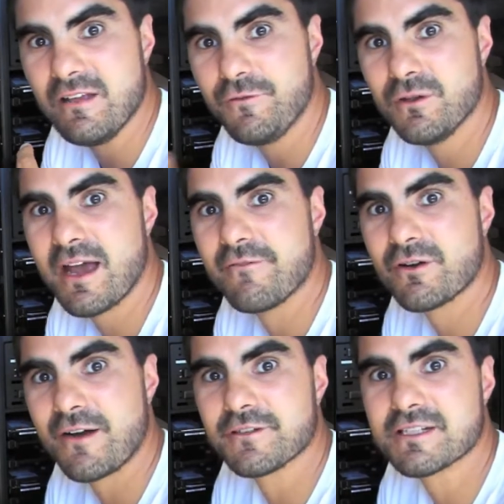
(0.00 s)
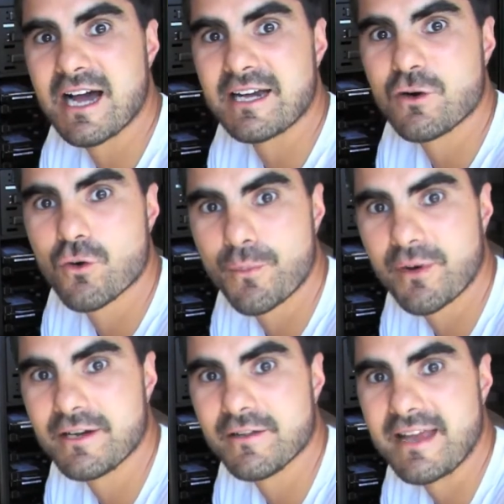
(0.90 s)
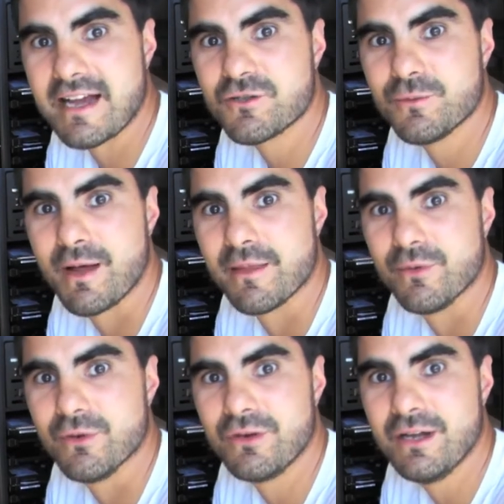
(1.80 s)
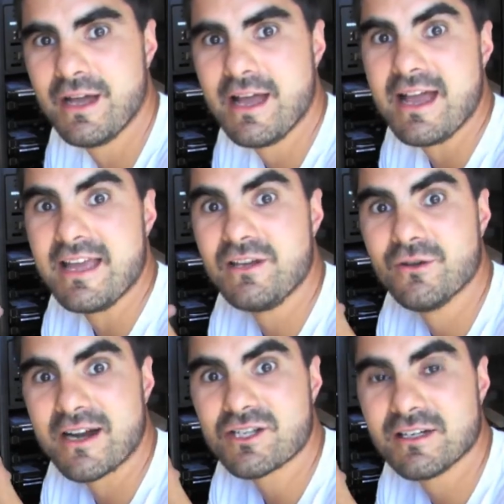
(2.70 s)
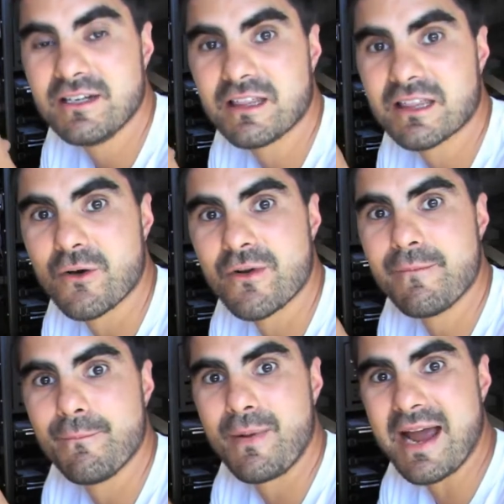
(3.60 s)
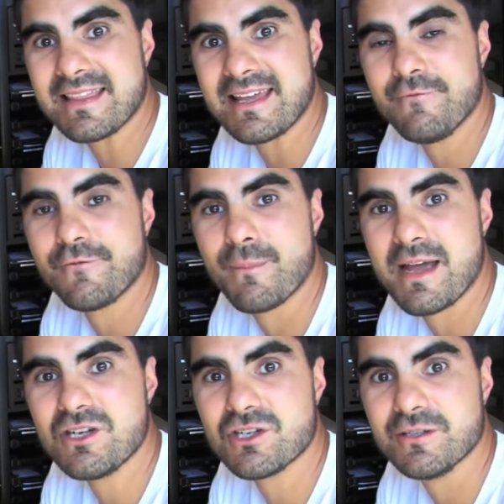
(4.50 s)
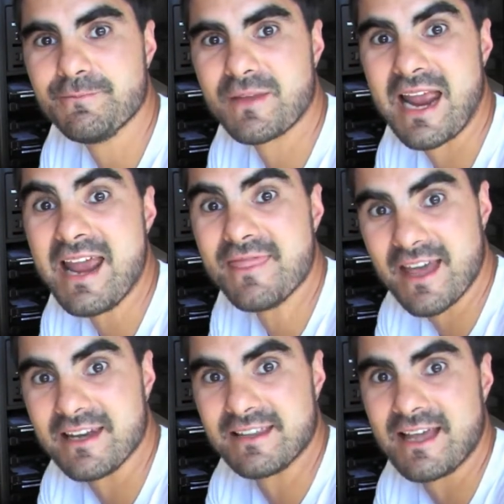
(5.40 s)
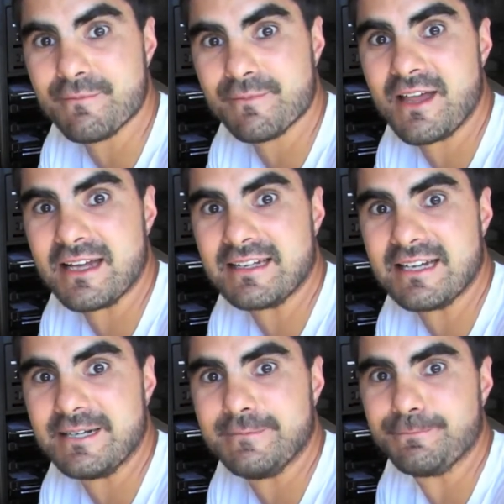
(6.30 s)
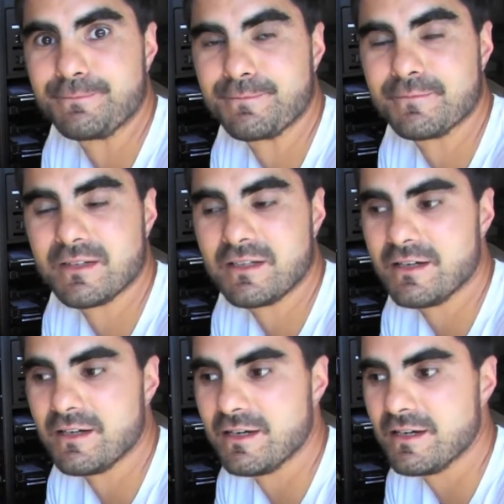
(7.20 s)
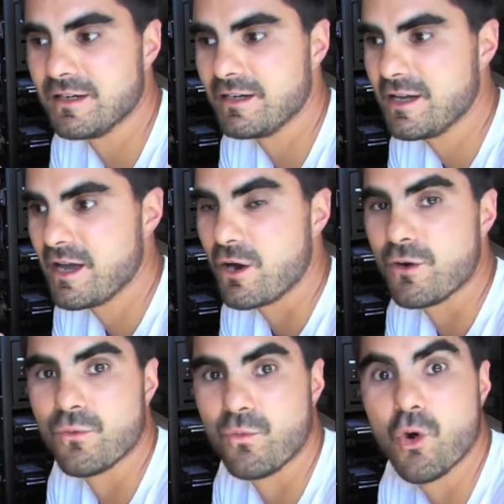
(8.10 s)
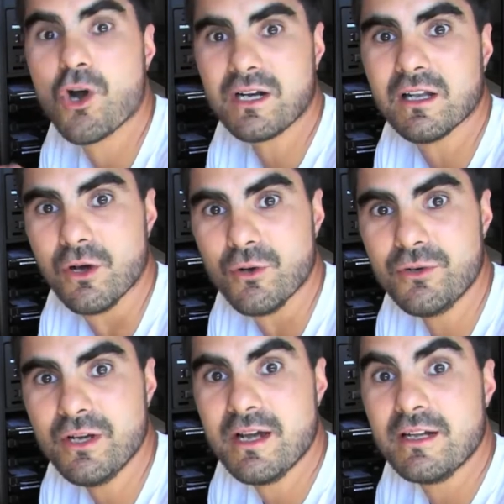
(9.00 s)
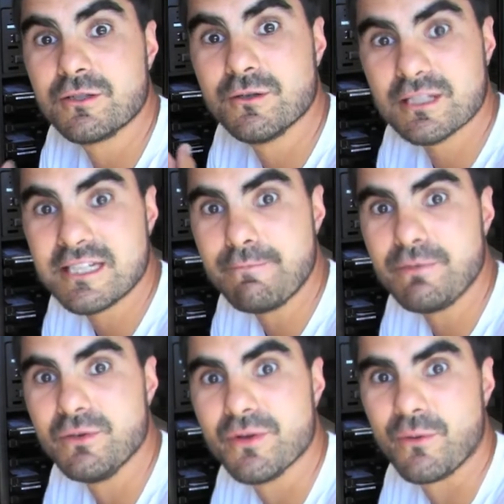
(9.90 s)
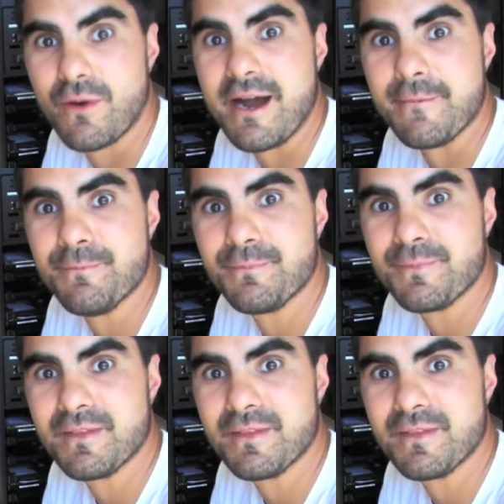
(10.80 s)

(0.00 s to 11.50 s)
If you have a graphics card incorporated on the actual motherboard, you're actually throwing back that information and that, that, that um, uh, workload to the CPU and the RAM.